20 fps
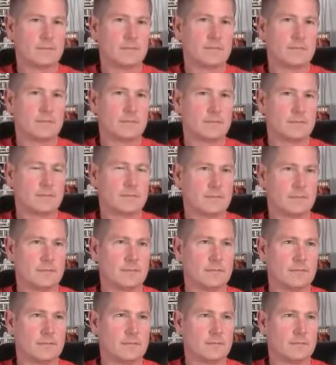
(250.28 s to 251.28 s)

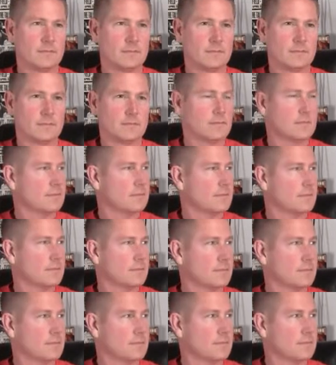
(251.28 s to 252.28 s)

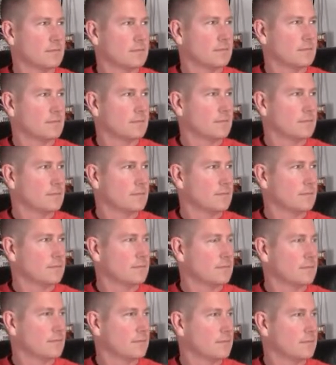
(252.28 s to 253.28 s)

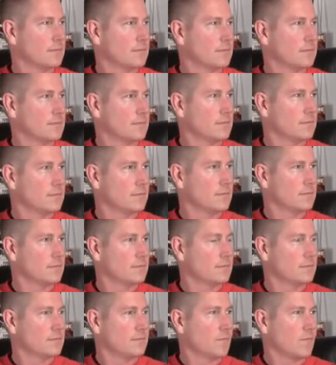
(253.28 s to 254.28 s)

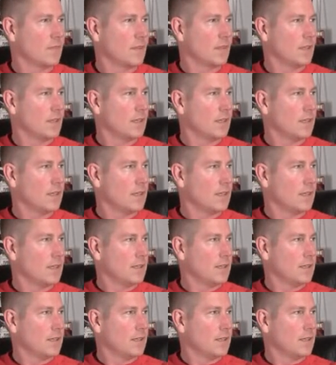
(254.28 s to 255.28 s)

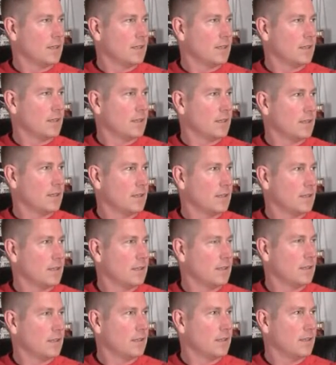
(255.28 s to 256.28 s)

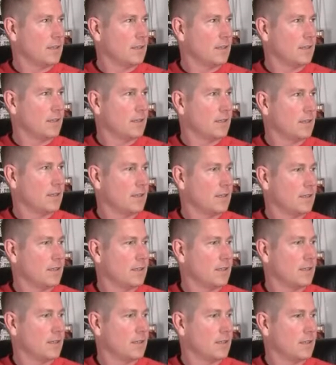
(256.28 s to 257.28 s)

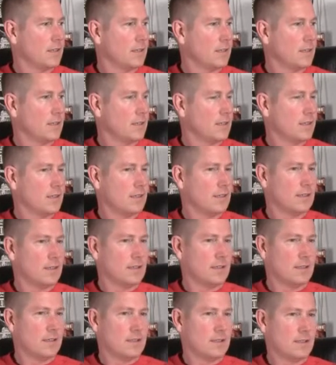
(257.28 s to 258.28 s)
The person shown says nothing.